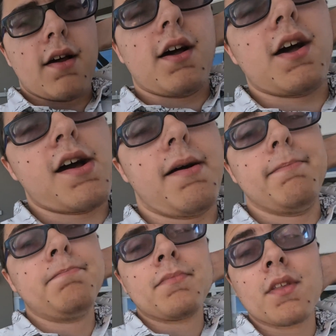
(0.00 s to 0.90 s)

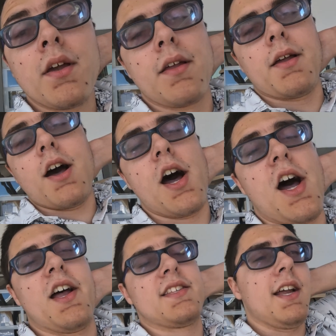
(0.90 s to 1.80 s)
Um,
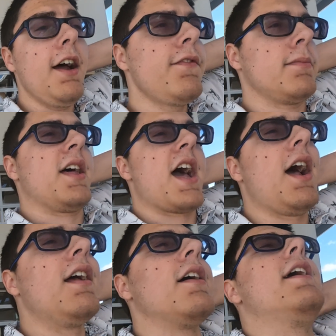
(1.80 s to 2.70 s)
uh, aside from
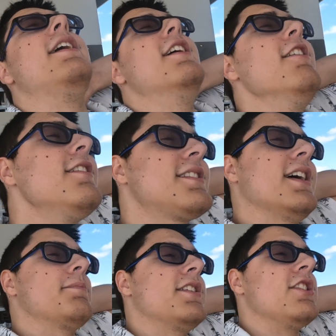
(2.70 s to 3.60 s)
that, here's
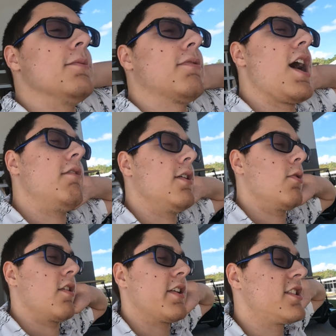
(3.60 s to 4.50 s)
something you probably
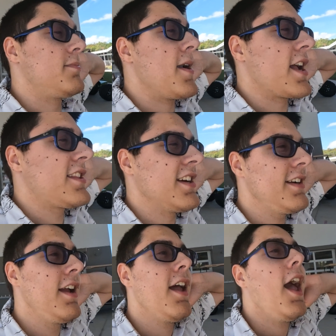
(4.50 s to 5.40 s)
weren't
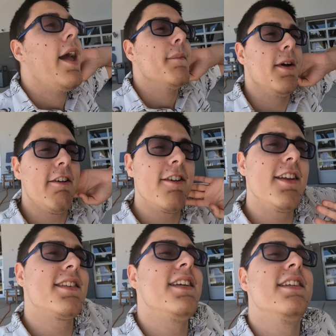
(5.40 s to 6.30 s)
expecting. Big
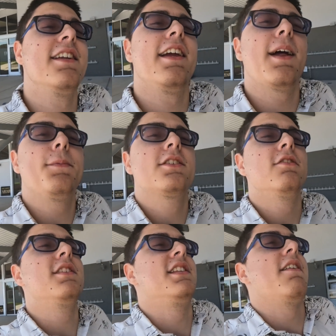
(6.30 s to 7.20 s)
Brother Season 8
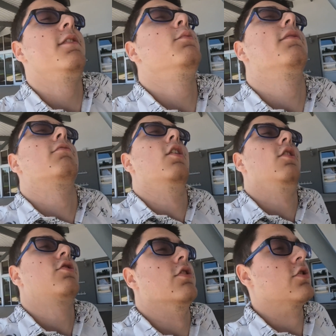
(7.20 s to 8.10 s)
Episode 7 with
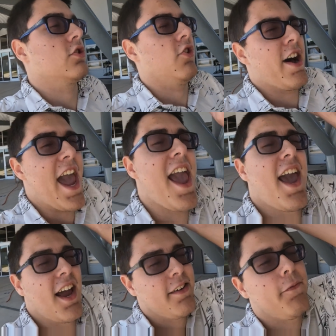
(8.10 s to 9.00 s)
Rose Crystal
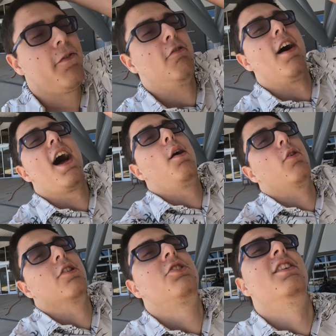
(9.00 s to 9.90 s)
and
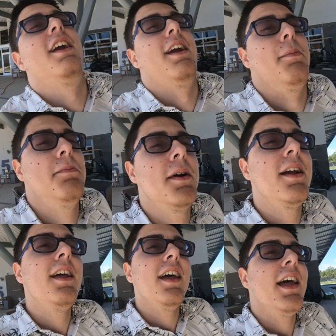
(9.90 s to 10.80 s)
Flower Shape.
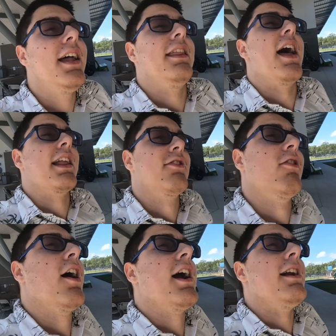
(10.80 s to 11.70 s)
That's
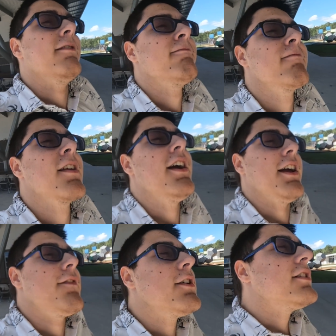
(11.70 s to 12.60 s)
right.
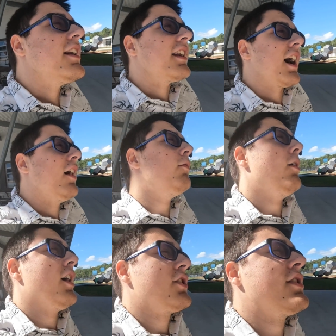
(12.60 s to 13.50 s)
If you did not
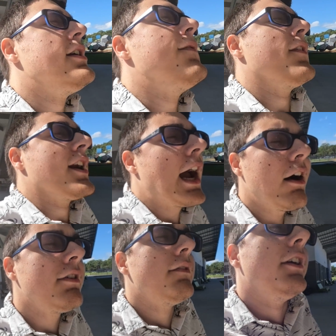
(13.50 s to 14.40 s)
watch the
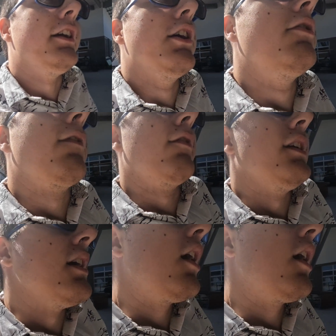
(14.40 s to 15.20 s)
finale video for the